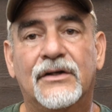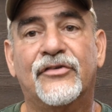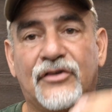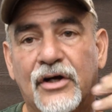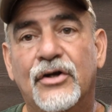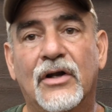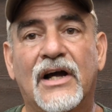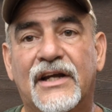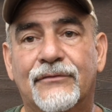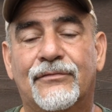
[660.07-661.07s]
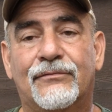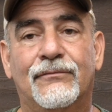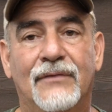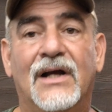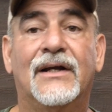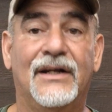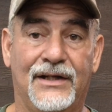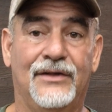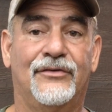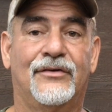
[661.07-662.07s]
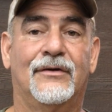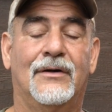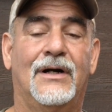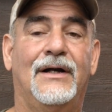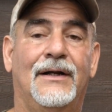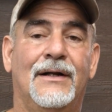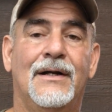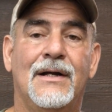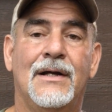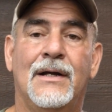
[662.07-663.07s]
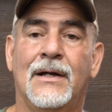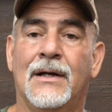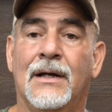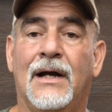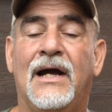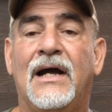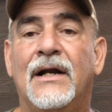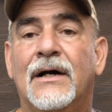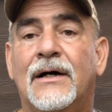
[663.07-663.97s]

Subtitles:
just tell you like it is, right? And